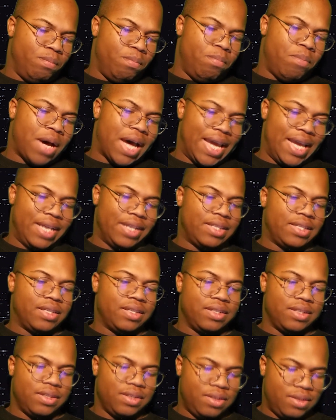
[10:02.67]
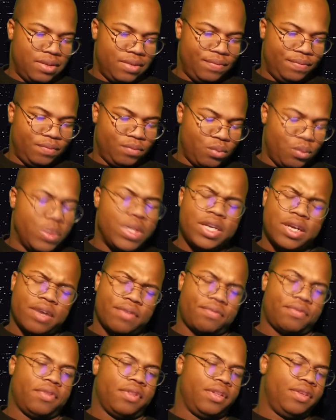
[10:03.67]
Bite. We
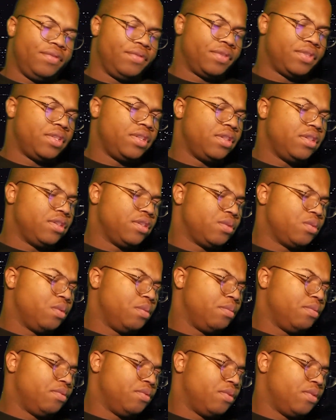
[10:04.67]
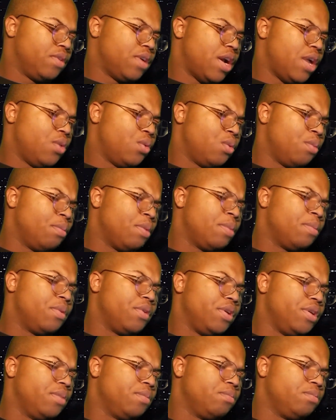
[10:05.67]
definitely have seen this one before. I remember
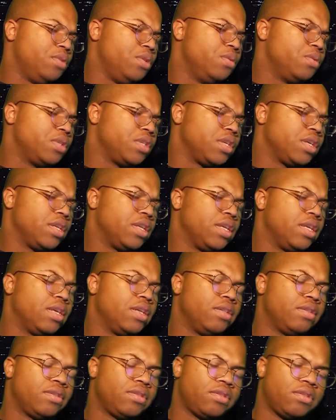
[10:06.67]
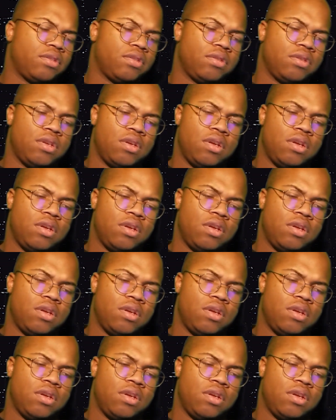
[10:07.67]
him using it against